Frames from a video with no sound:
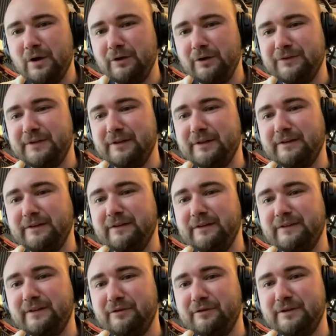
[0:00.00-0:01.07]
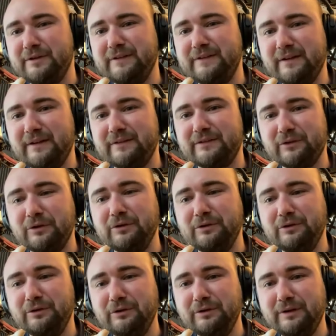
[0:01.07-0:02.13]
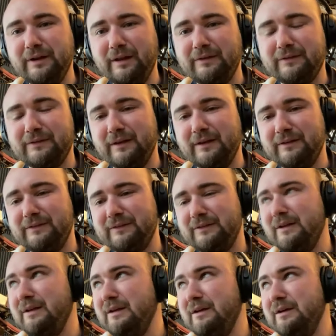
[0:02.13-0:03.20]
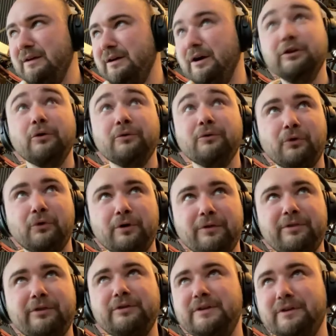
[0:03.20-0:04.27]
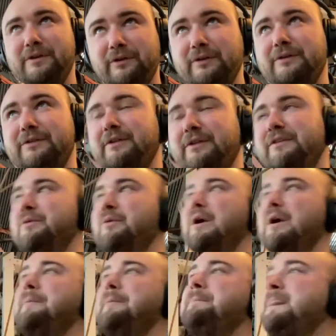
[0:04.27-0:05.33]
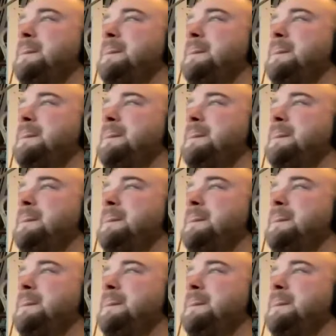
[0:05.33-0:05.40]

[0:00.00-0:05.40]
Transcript: until 1976 so it's it's uh, no for 30 years until 61